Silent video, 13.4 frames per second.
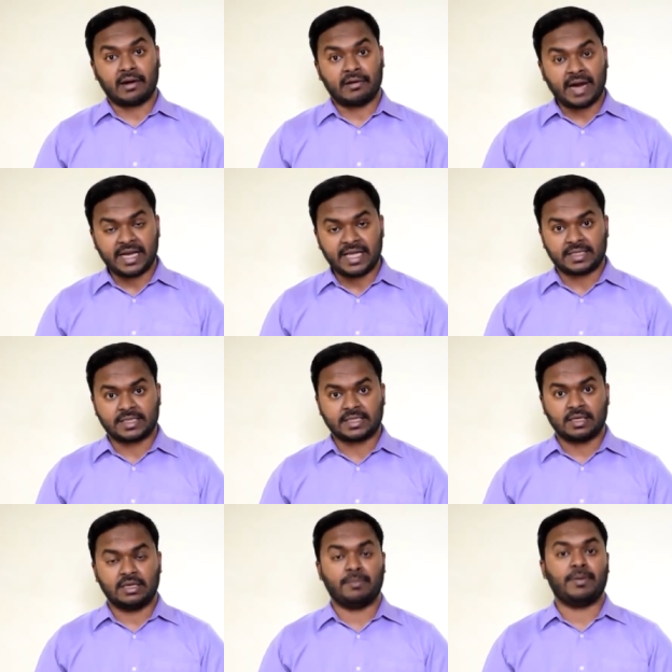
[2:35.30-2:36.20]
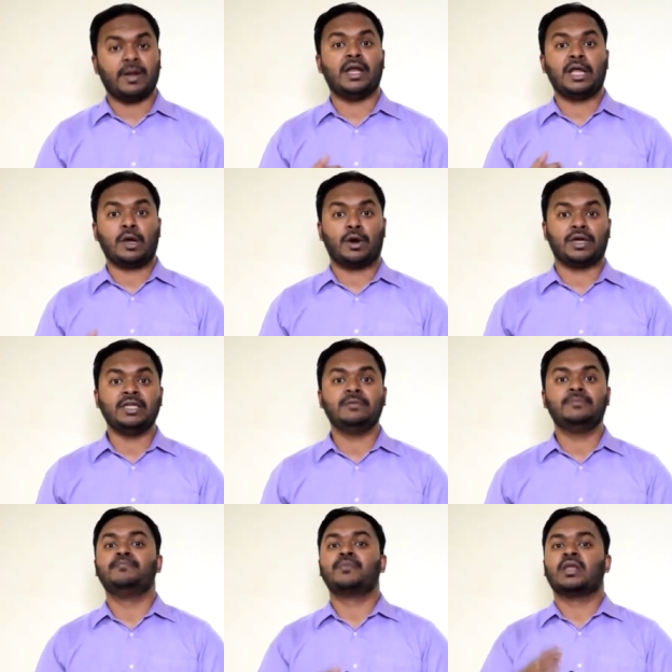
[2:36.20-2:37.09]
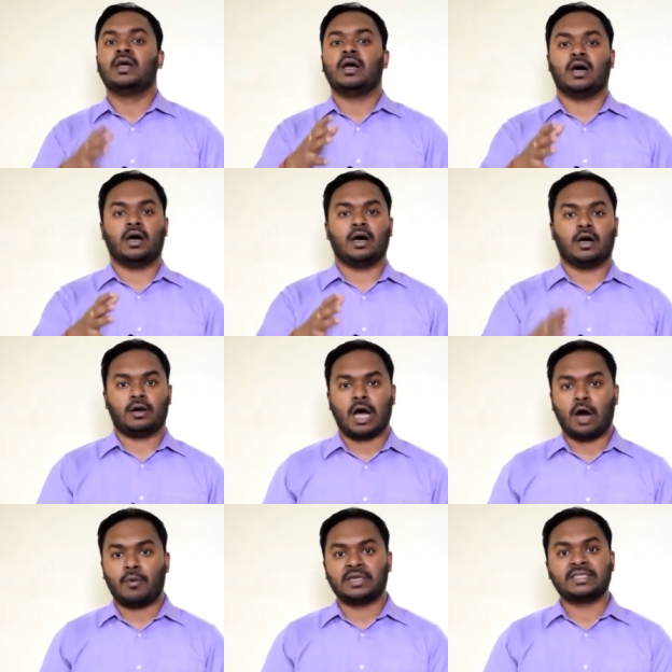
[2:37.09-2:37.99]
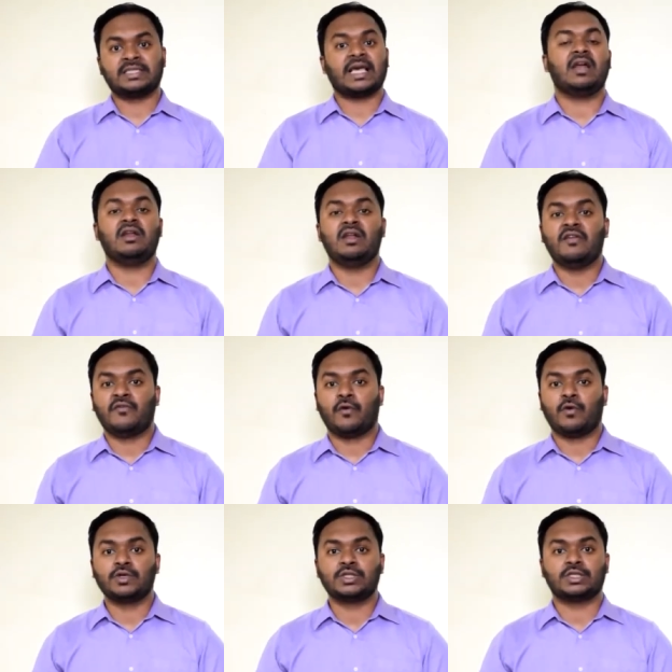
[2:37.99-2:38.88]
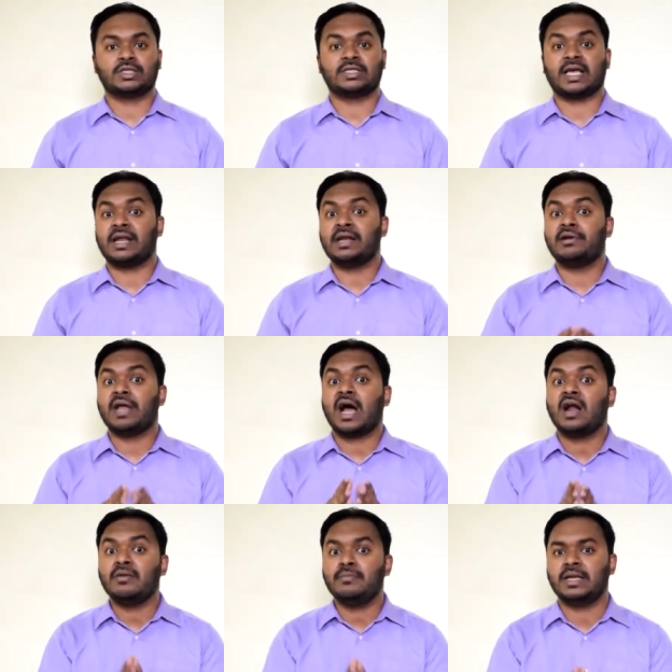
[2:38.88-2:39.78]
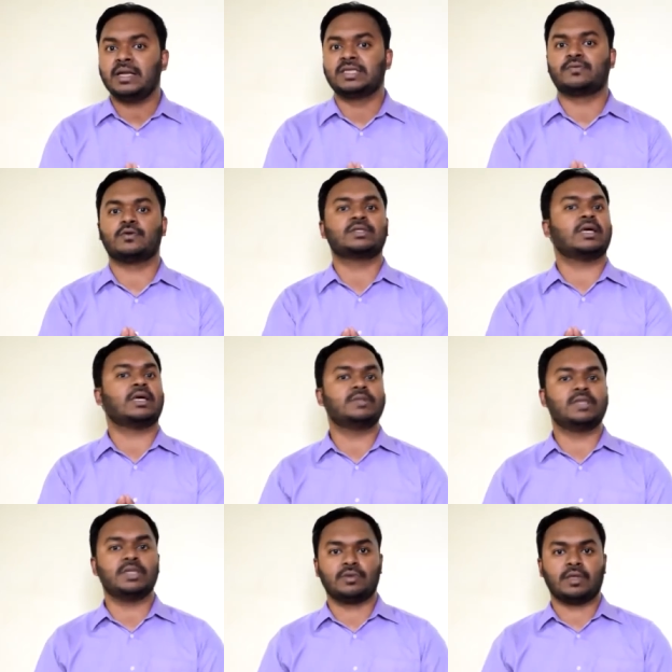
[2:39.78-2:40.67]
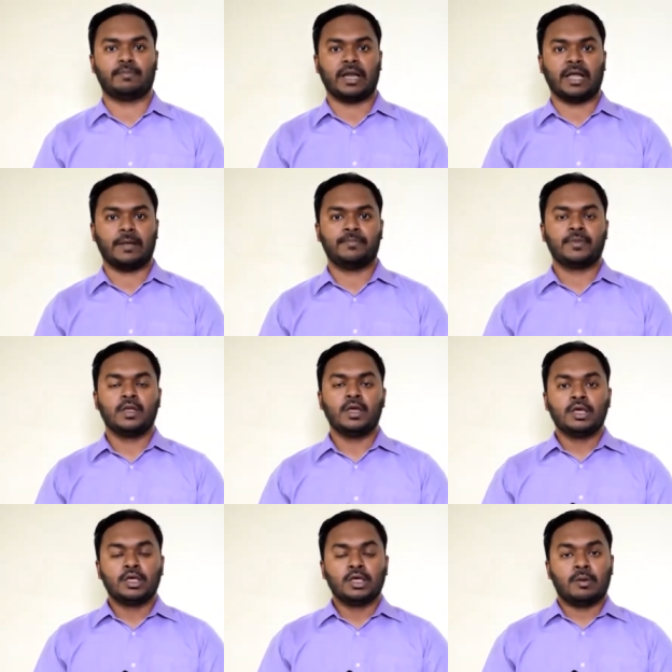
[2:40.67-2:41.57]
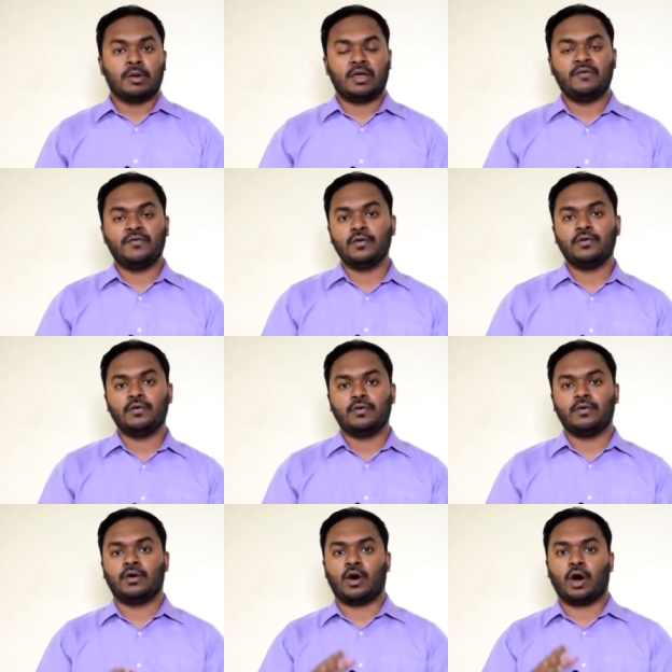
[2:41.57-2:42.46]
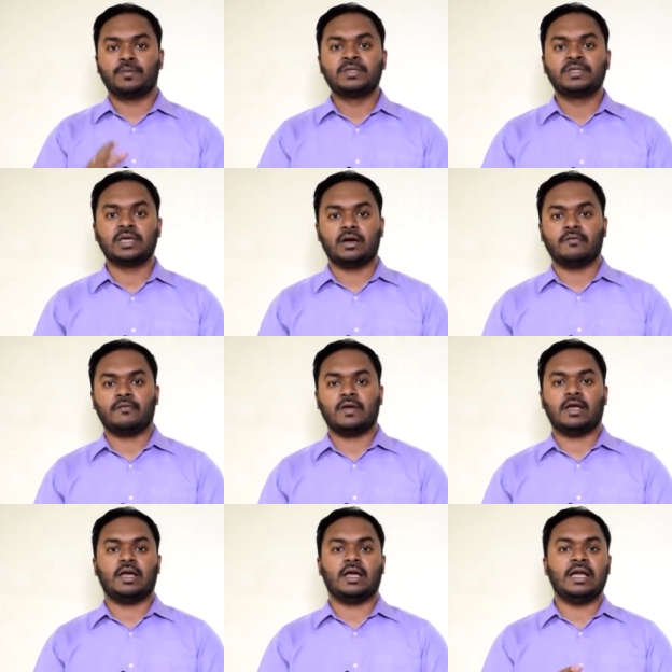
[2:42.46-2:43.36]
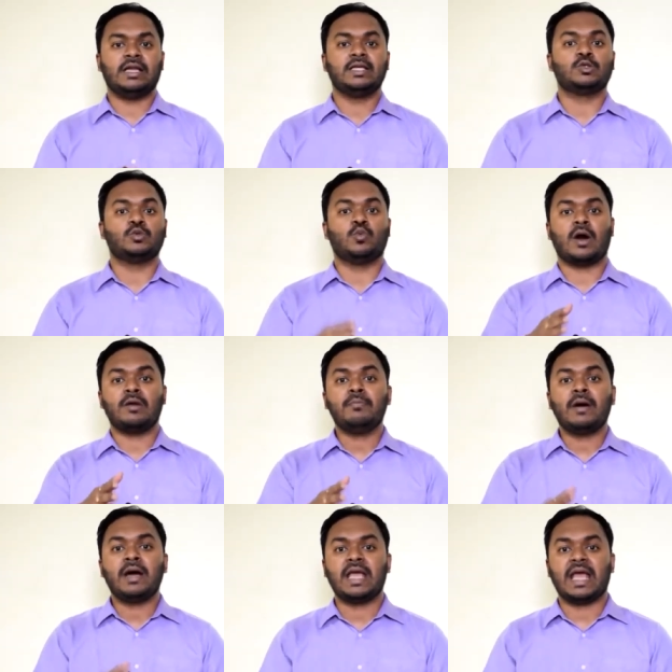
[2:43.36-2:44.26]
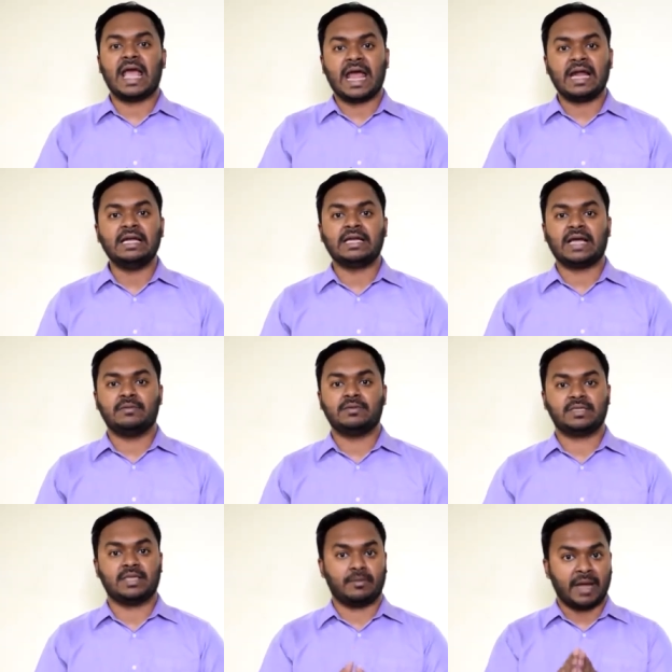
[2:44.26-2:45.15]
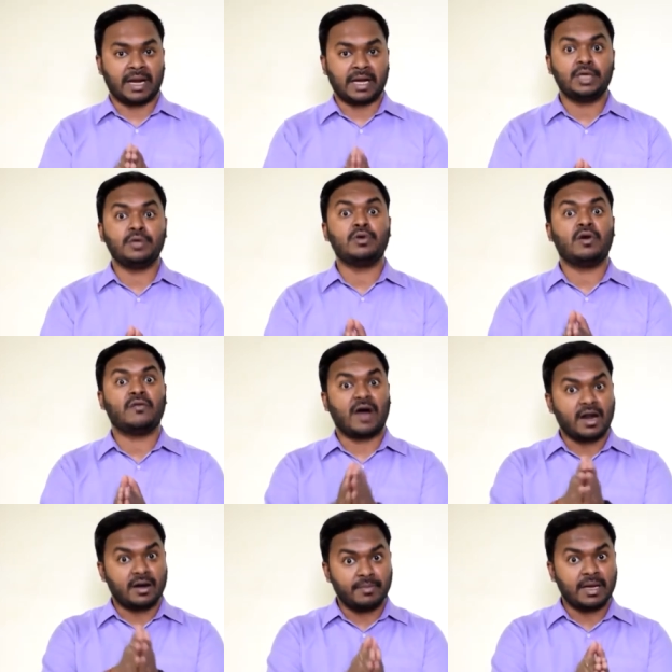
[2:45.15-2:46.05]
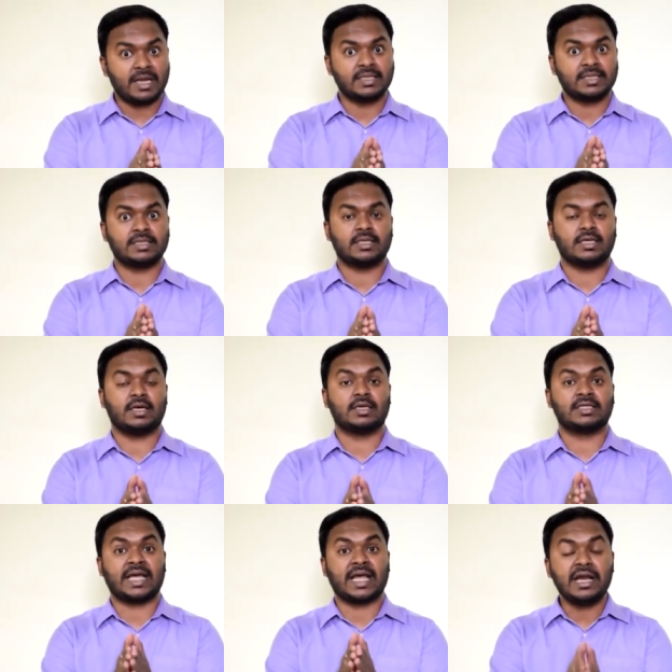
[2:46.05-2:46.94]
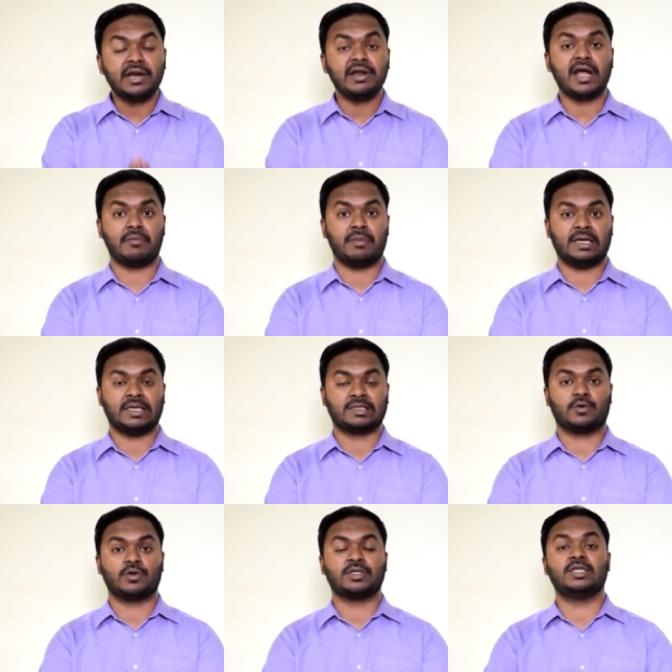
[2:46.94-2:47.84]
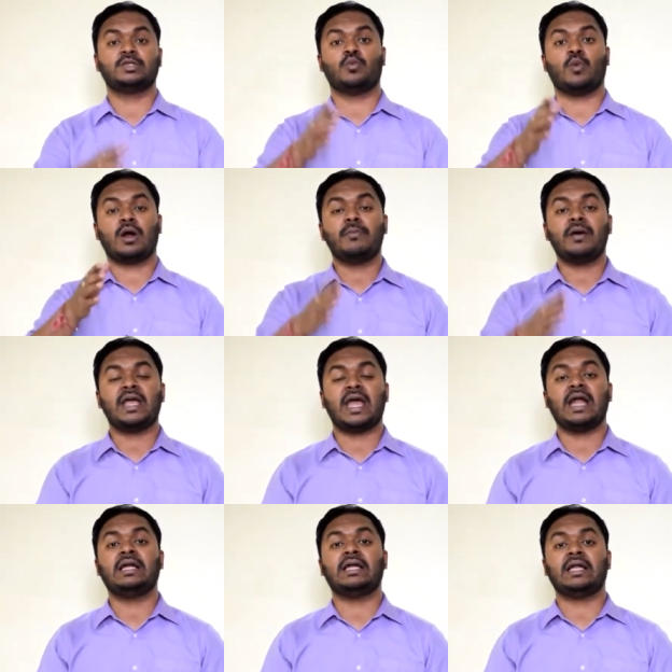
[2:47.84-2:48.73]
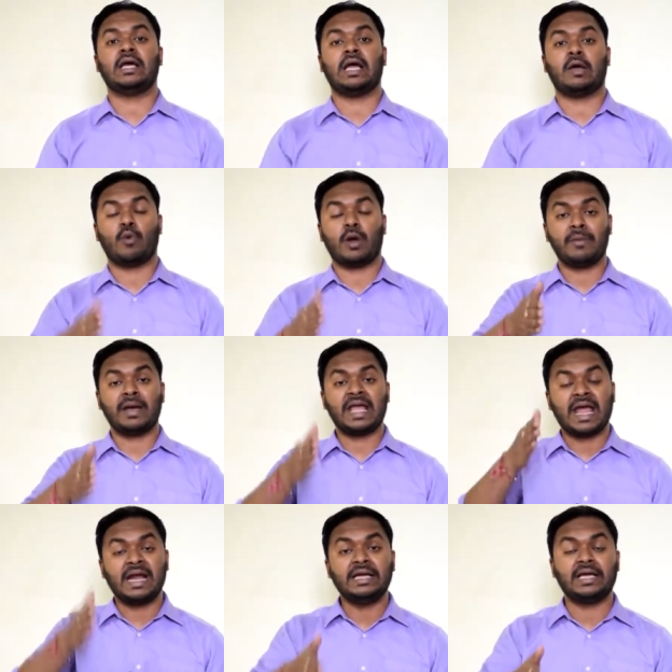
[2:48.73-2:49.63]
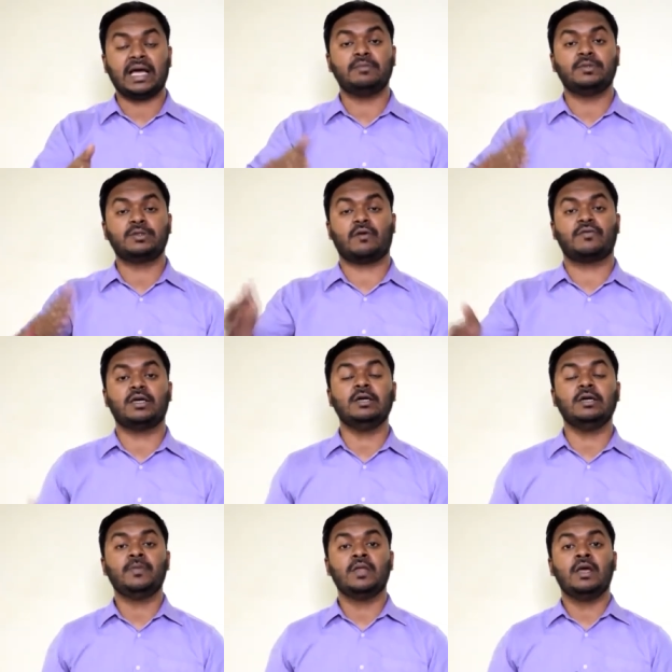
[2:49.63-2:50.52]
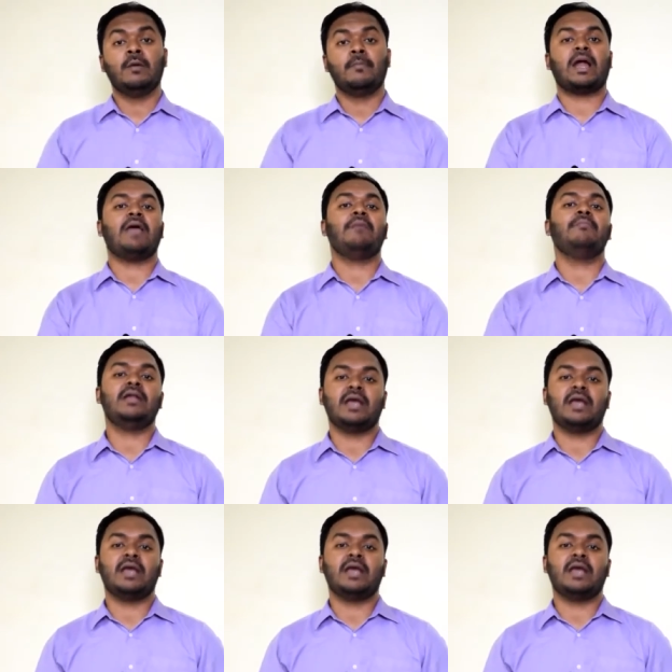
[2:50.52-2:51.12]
uh, crank radius. Depending on it, uh, our secondary force secondary unbalanced force comes into the play. If you uh, observe, it is one by n times the magnitude of unbalanced uh, secondary unbalanced force is one by n uh, one by n times of the